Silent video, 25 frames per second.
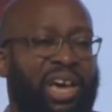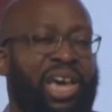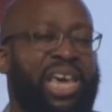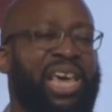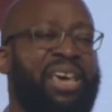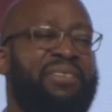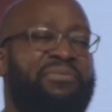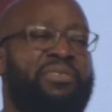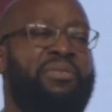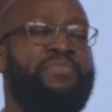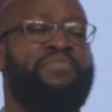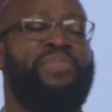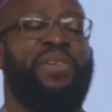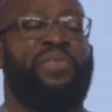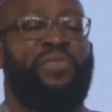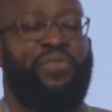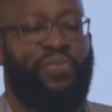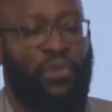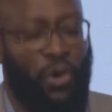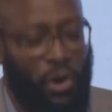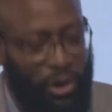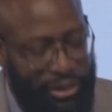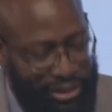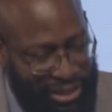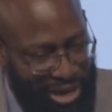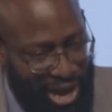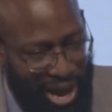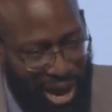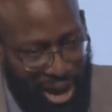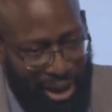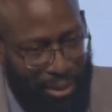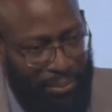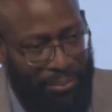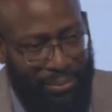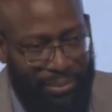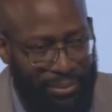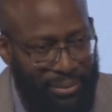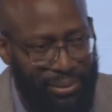even before time.
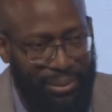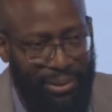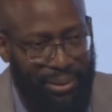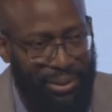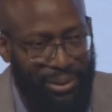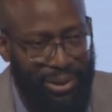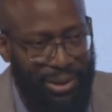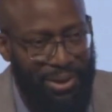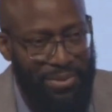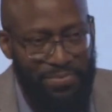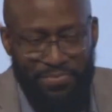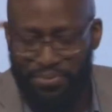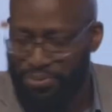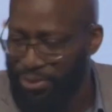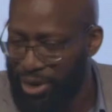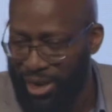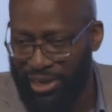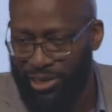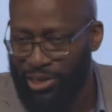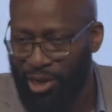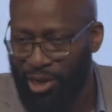Praise the